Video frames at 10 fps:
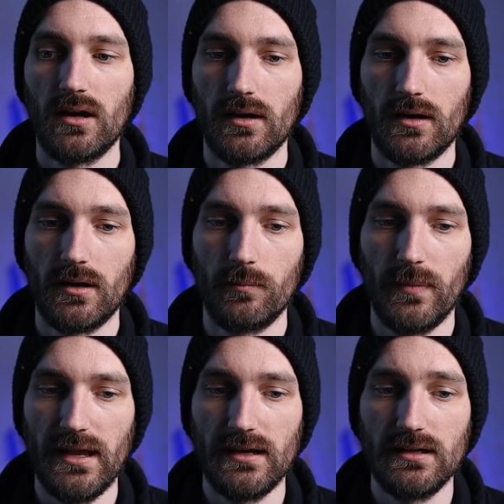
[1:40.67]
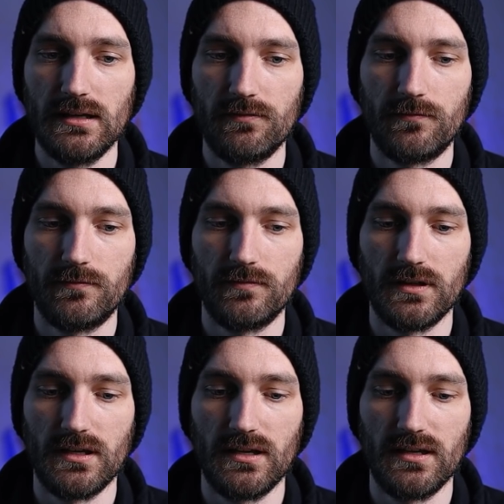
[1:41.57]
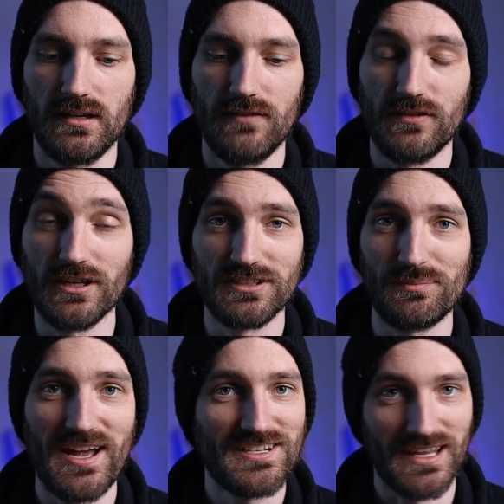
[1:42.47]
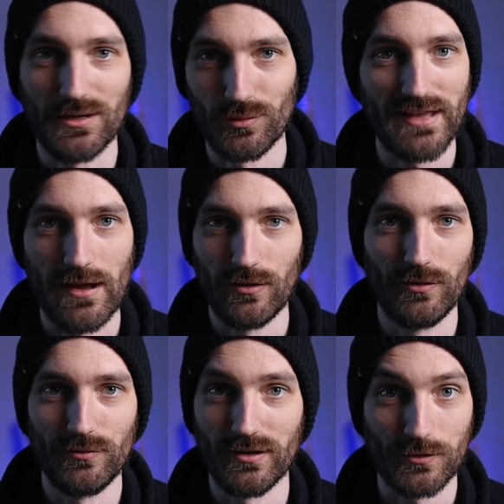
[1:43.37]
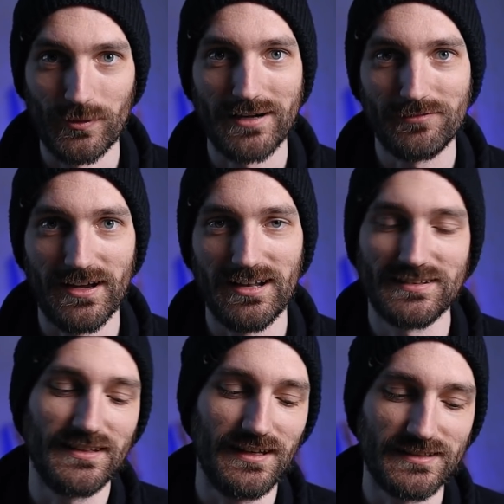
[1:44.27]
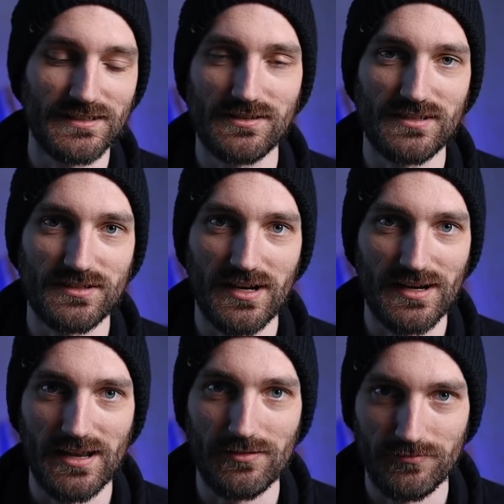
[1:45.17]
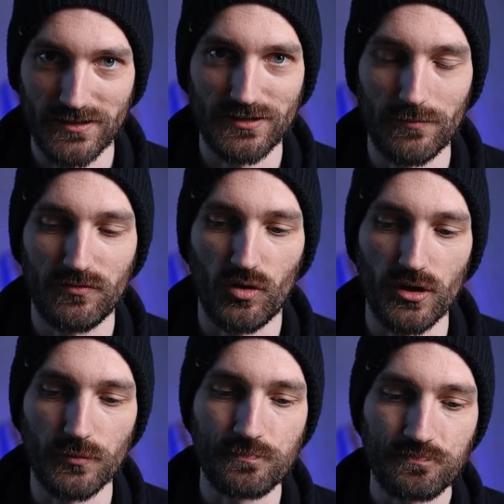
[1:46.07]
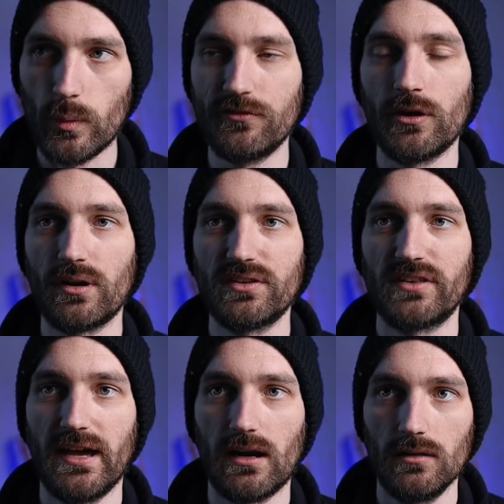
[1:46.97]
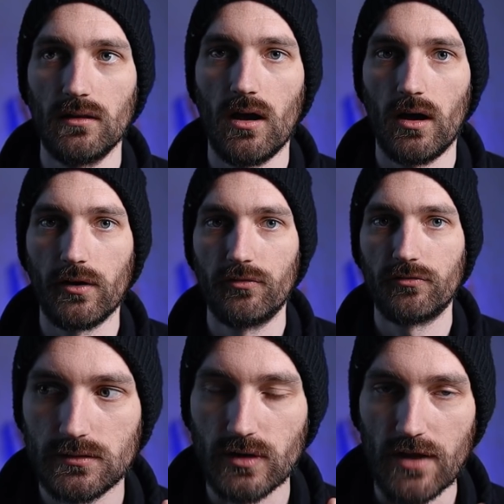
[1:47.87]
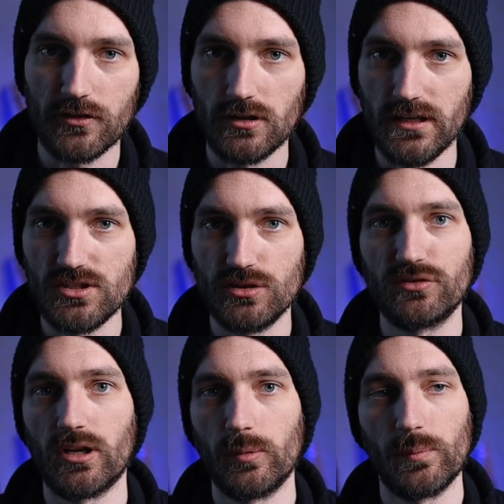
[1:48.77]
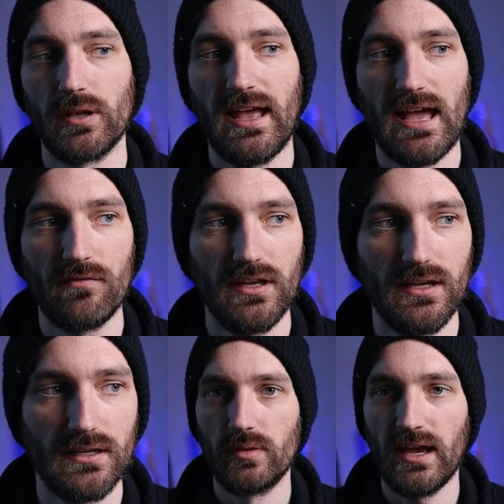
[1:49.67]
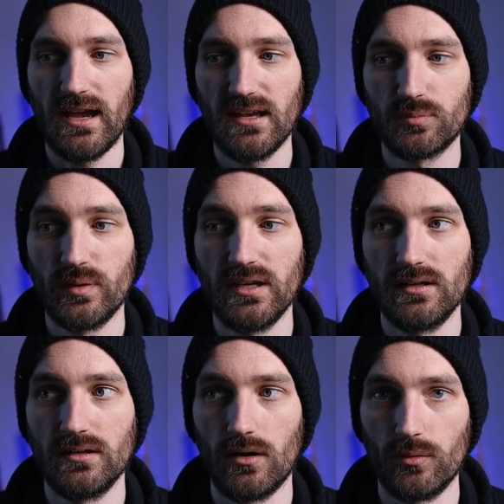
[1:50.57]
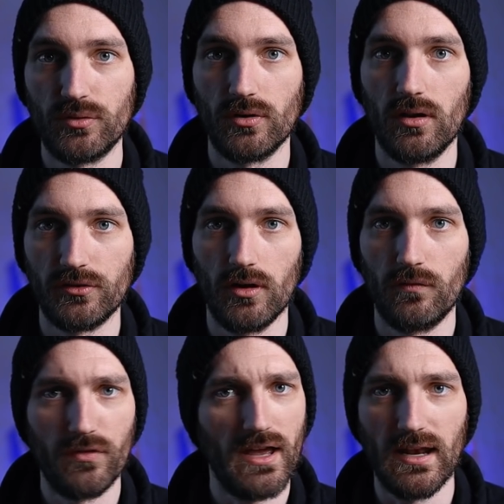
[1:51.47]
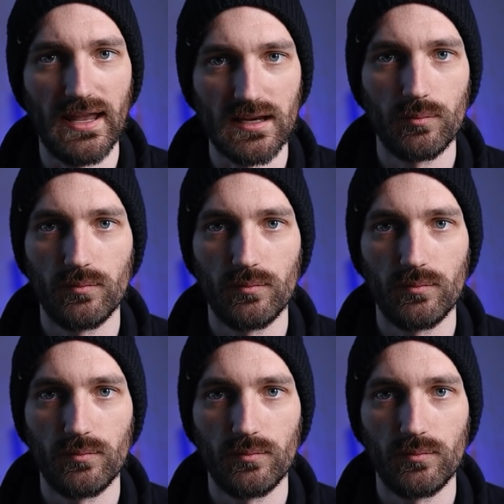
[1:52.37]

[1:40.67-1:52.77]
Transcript: And if it doesn't match, then it will download the correct files, etc., and fix it up for you. We've noticed that a lot of graphical issues that people are having has been a result of that like